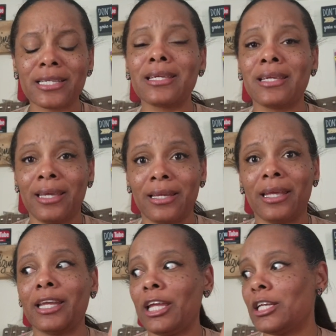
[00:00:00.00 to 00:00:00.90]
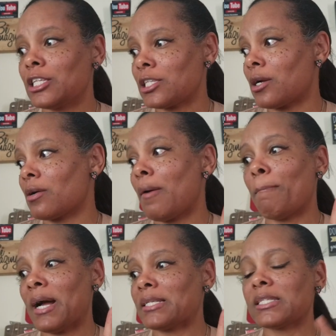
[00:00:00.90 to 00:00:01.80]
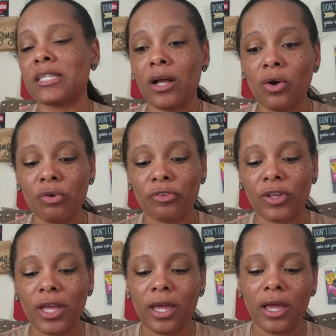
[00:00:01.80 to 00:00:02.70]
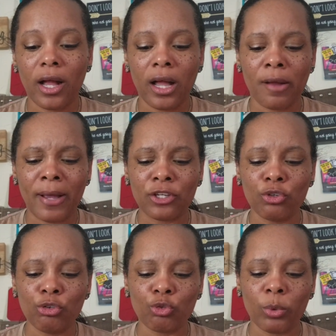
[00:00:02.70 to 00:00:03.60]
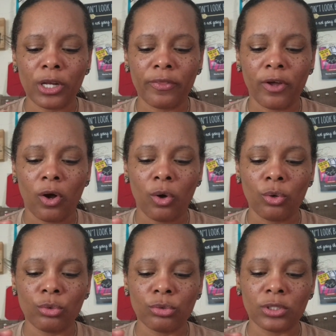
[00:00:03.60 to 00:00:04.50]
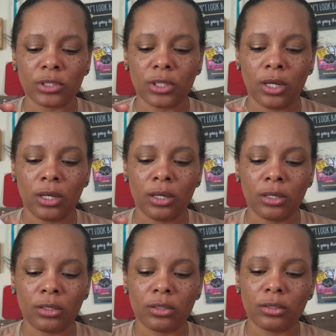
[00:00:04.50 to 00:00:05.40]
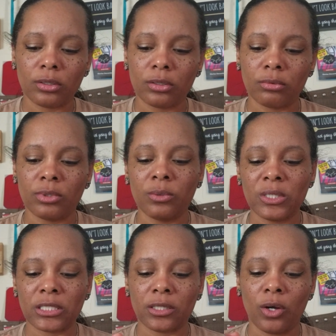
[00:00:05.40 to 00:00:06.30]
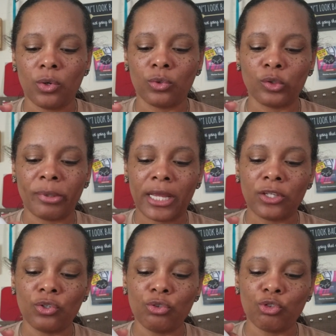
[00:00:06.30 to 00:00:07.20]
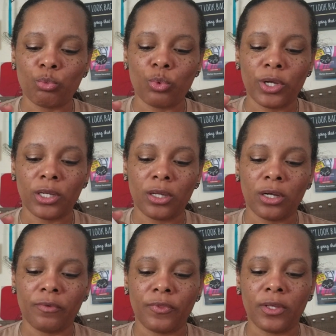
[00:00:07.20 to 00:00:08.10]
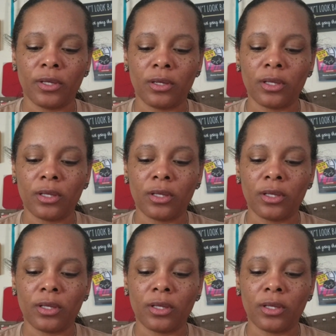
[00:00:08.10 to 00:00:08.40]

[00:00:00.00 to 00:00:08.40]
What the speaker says: get an insert myself. I used one of the old, it wasn't old, but I used one of the